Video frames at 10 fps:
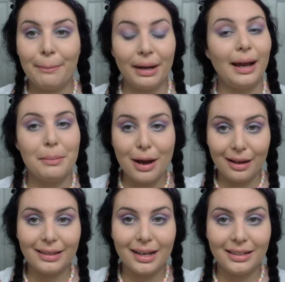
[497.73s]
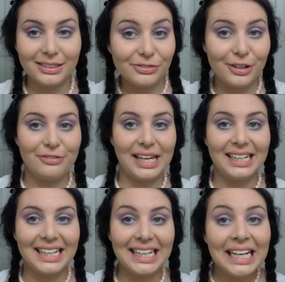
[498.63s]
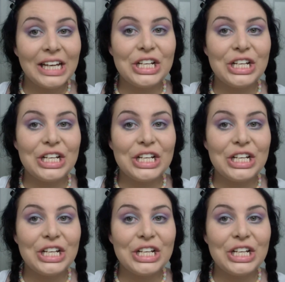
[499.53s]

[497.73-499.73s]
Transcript: but I'm on the hunt for a vanity,